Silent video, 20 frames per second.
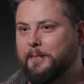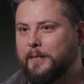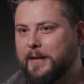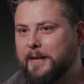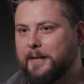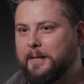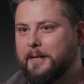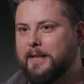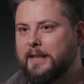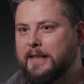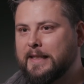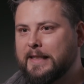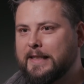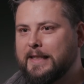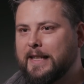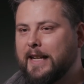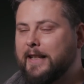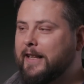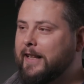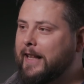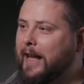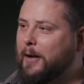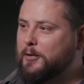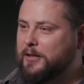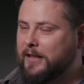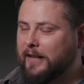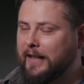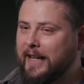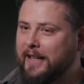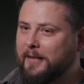Yeah. And then that
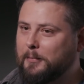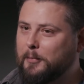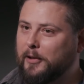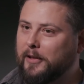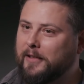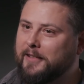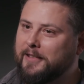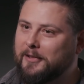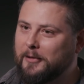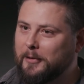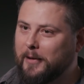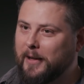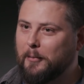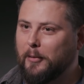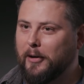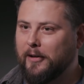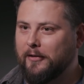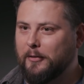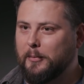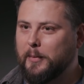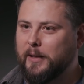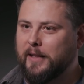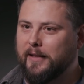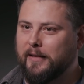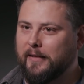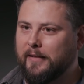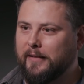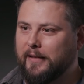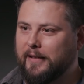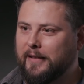was the last book too at Marvel
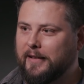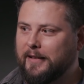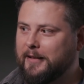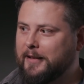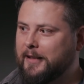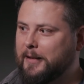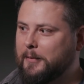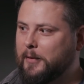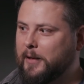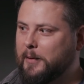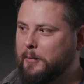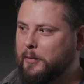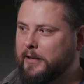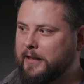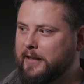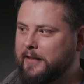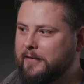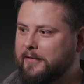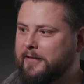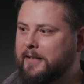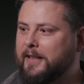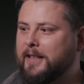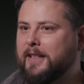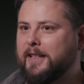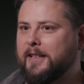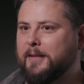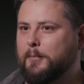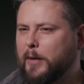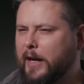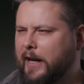because uh, then I believe
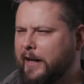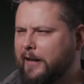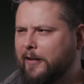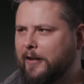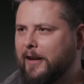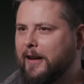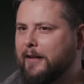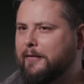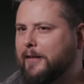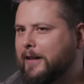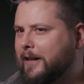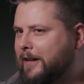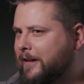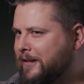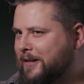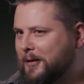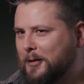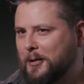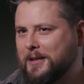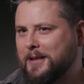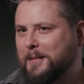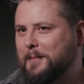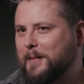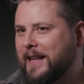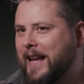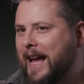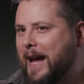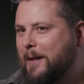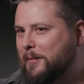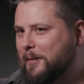my editor got fired or
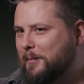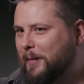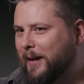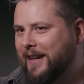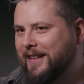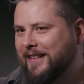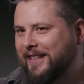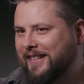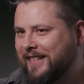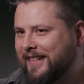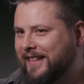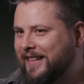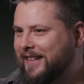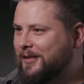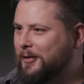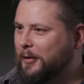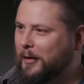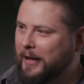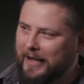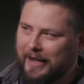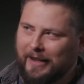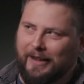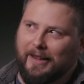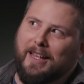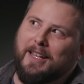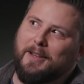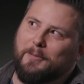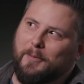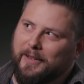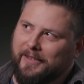something happened behind the scenes or they didn't
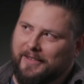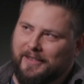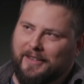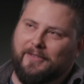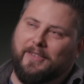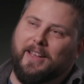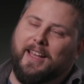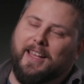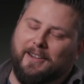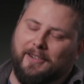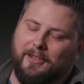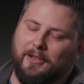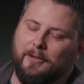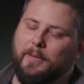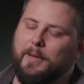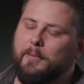like my stuff. I don't know.